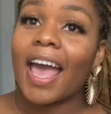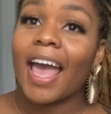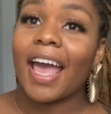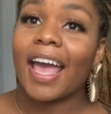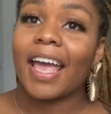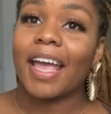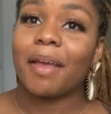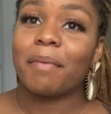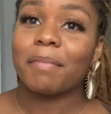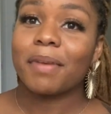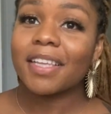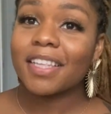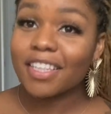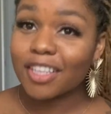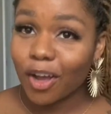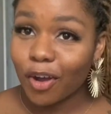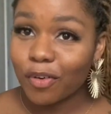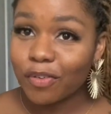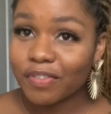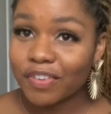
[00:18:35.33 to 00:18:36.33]
and be
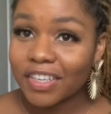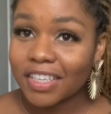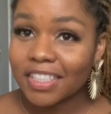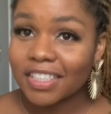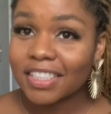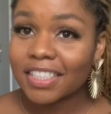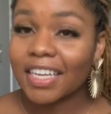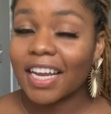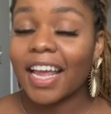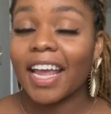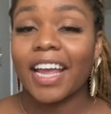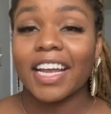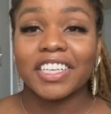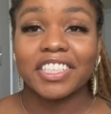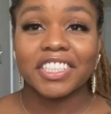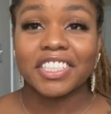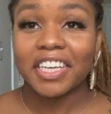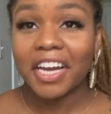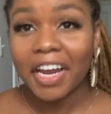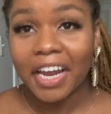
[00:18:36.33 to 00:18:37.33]
selfish and
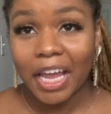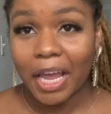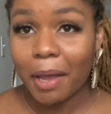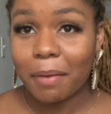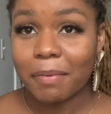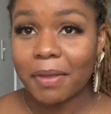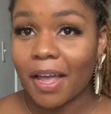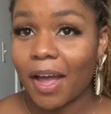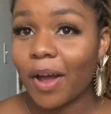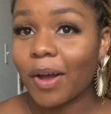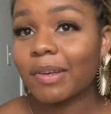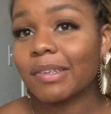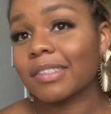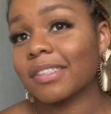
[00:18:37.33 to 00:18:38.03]
shut Gabby out.